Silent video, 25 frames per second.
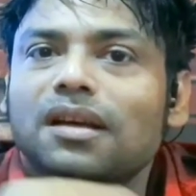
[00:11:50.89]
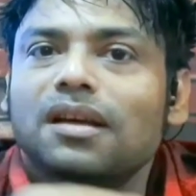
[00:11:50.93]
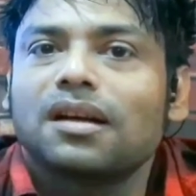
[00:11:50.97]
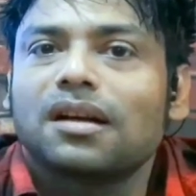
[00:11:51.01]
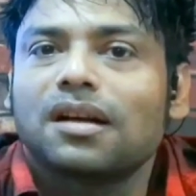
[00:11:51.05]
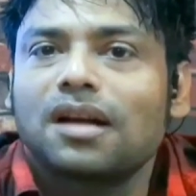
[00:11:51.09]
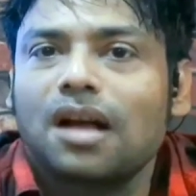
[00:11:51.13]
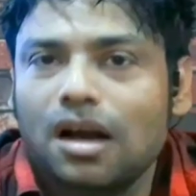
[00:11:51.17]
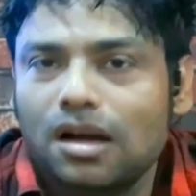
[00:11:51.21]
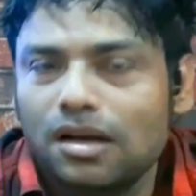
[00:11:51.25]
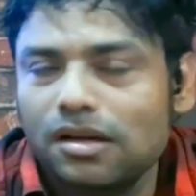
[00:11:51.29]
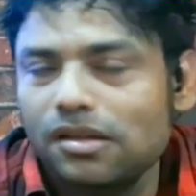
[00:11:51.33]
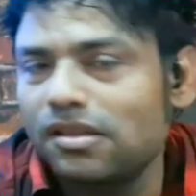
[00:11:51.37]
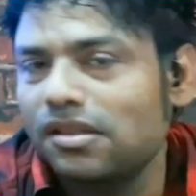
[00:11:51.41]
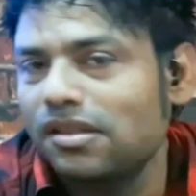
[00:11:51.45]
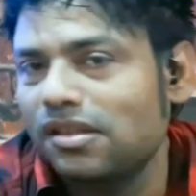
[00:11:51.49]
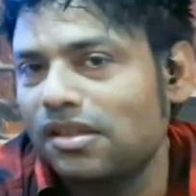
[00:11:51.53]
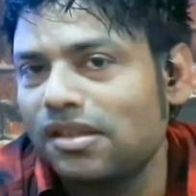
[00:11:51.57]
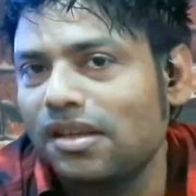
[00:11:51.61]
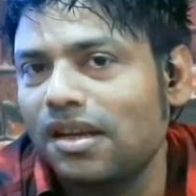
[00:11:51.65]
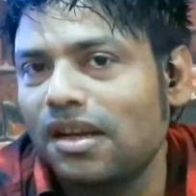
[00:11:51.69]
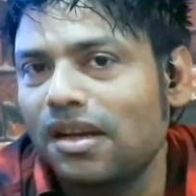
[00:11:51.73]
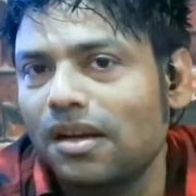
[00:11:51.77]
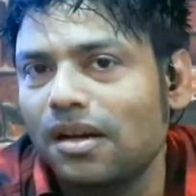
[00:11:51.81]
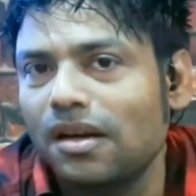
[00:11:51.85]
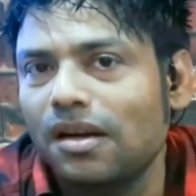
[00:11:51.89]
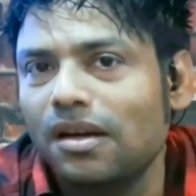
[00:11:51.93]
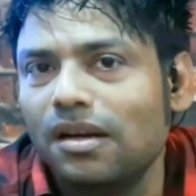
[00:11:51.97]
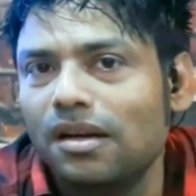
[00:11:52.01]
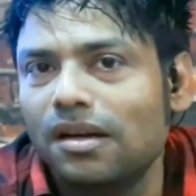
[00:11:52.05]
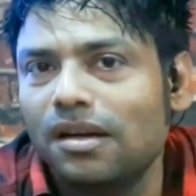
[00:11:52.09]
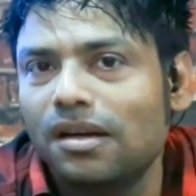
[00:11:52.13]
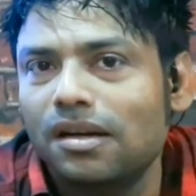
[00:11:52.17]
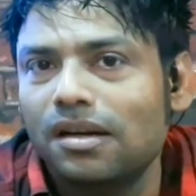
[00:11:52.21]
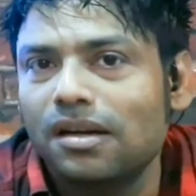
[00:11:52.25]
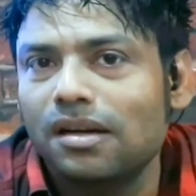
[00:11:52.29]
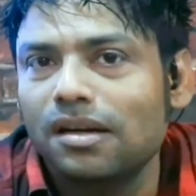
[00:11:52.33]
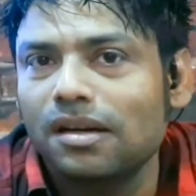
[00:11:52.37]
Kagaz
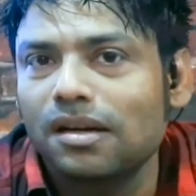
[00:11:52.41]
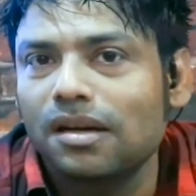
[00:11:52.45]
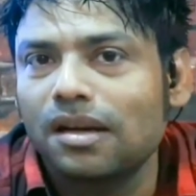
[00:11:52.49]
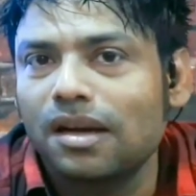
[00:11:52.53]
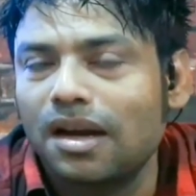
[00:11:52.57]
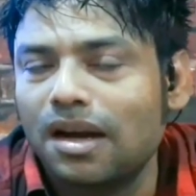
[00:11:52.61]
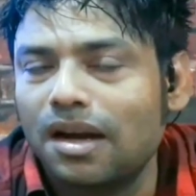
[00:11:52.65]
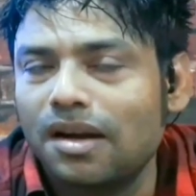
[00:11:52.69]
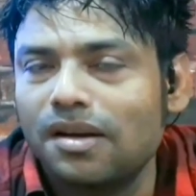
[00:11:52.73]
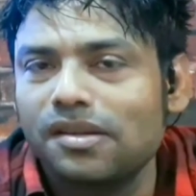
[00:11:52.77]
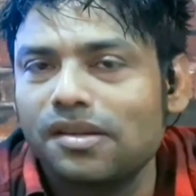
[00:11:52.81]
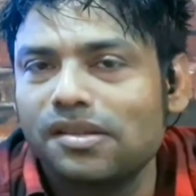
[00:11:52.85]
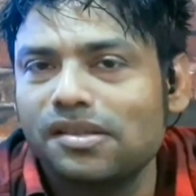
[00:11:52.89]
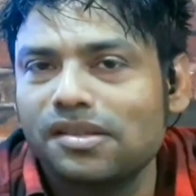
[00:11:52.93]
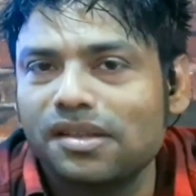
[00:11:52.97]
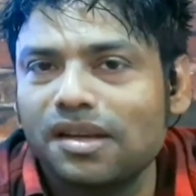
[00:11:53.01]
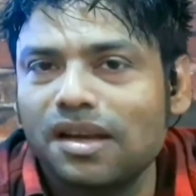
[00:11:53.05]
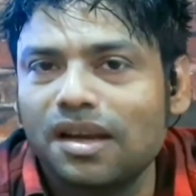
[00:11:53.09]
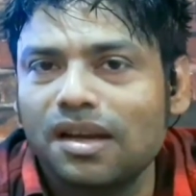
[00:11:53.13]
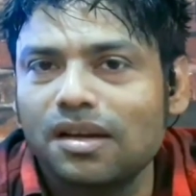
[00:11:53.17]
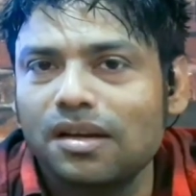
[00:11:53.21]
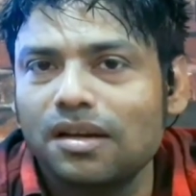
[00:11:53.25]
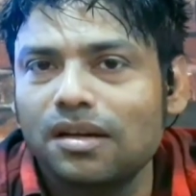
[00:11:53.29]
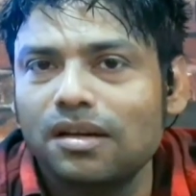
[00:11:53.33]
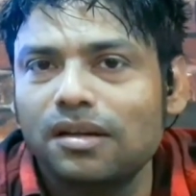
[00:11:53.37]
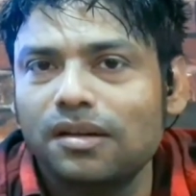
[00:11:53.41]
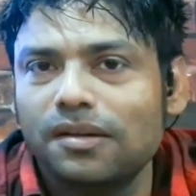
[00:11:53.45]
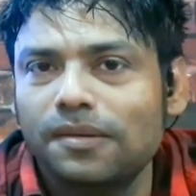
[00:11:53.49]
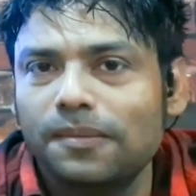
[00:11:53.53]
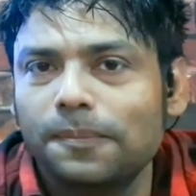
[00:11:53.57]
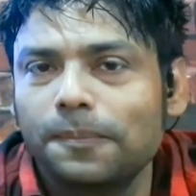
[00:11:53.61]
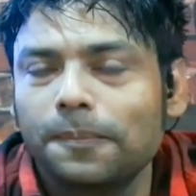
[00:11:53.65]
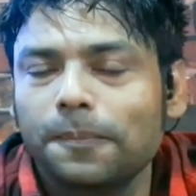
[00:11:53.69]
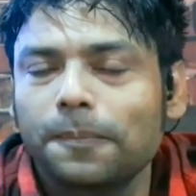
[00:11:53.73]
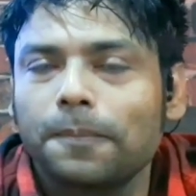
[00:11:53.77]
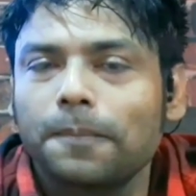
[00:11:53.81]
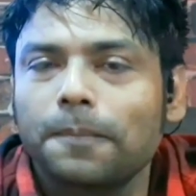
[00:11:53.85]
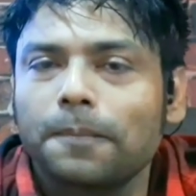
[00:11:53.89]
Scanner, Air Scanner,
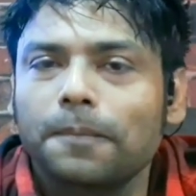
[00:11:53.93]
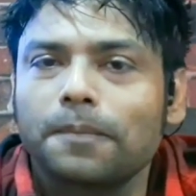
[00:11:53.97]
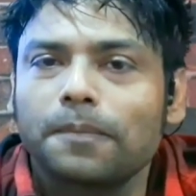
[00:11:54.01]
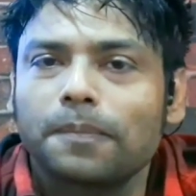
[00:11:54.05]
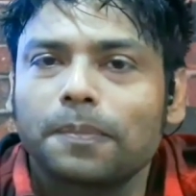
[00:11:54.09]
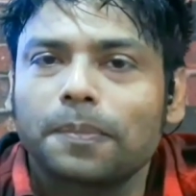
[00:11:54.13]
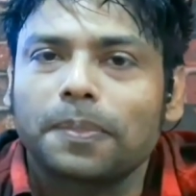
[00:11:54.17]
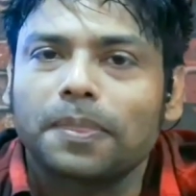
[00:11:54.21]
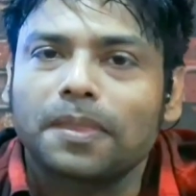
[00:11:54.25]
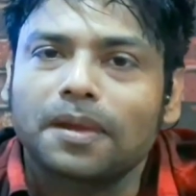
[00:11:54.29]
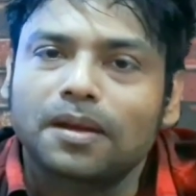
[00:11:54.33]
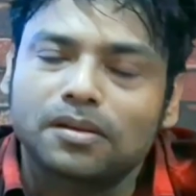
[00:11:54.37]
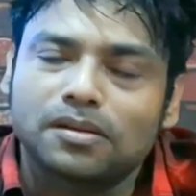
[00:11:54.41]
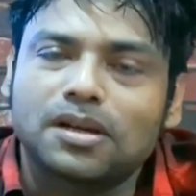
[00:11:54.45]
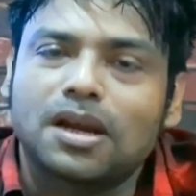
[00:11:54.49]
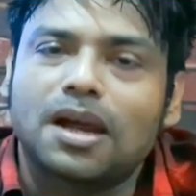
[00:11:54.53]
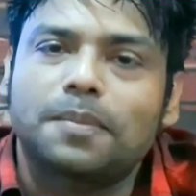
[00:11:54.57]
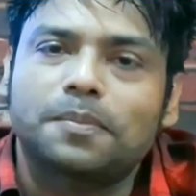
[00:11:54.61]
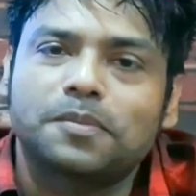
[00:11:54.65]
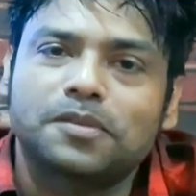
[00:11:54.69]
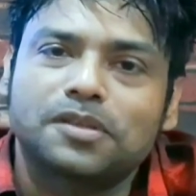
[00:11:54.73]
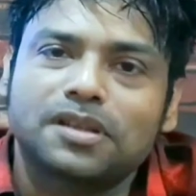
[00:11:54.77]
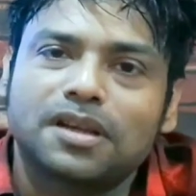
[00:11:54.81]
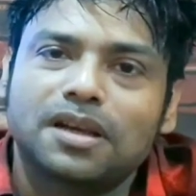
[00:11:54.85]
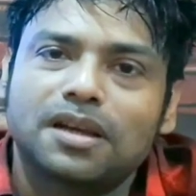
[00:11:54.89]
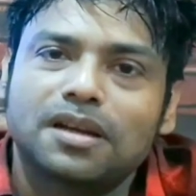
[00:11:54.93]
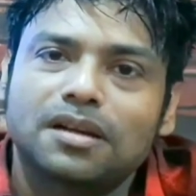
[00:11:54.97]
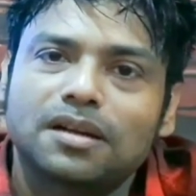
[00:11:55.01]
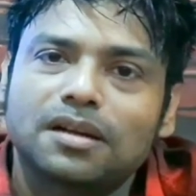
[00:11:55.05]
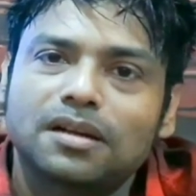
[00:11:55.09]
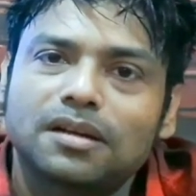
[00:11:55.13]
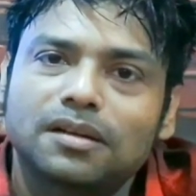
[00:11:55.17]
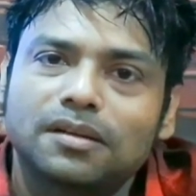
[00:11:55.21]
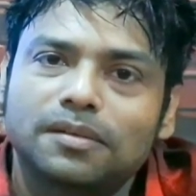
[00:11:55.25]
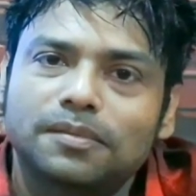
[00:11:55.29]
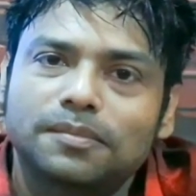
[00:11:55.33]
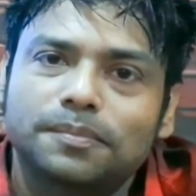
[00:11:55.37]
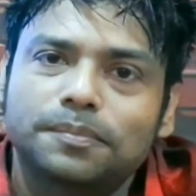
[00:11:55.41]
Tab
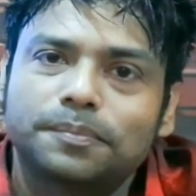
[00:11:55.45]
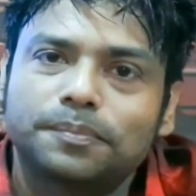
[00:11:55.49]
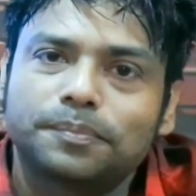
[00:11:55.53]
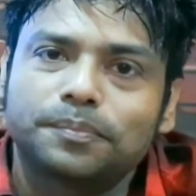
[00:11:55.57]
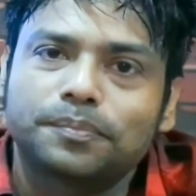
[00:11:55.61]
Scanner,